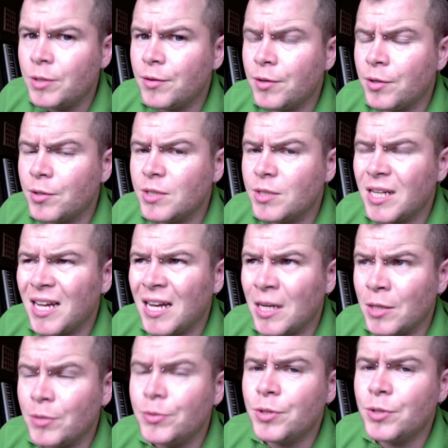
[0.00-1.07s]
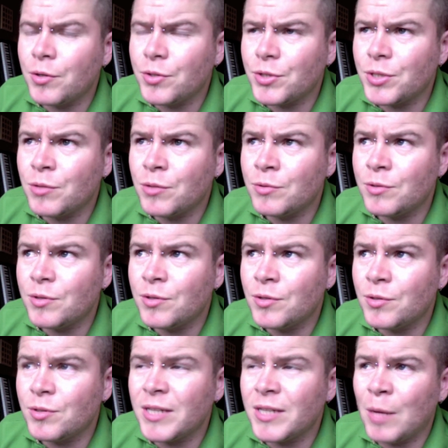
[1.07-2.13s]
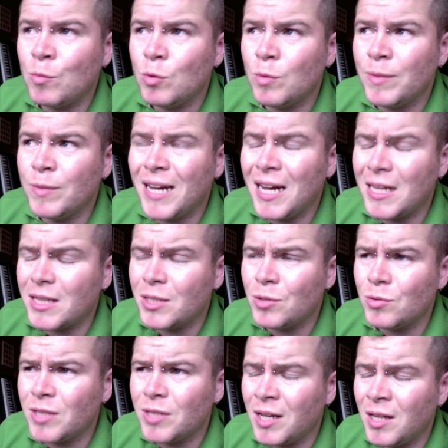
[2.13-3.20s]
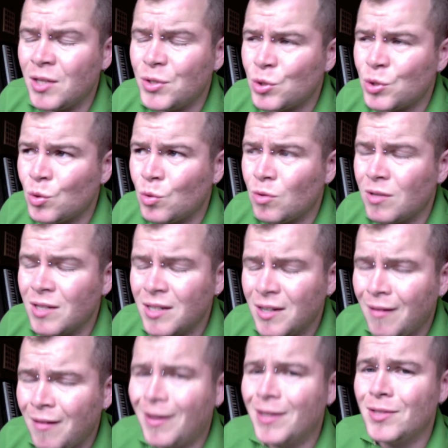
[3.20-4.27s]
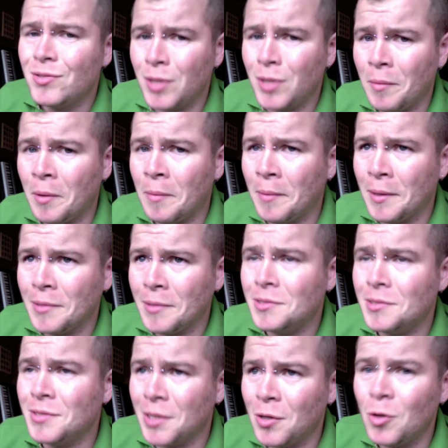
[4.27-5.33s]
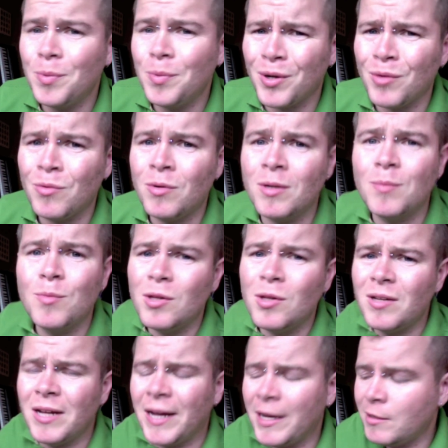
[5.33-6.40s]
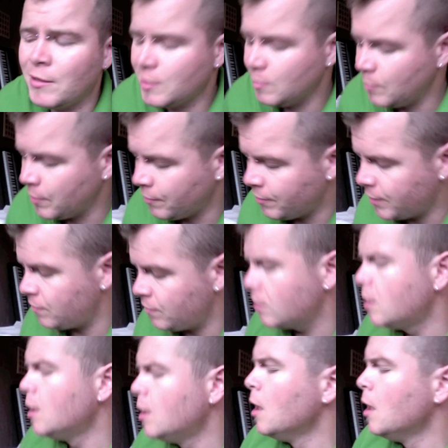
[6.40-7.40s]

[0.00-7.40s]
Thursday. And I know George is going on Thursday, and we'll be at the hotel. So send me a message. I hope you're going. We'll all hang out. It'll be great fun.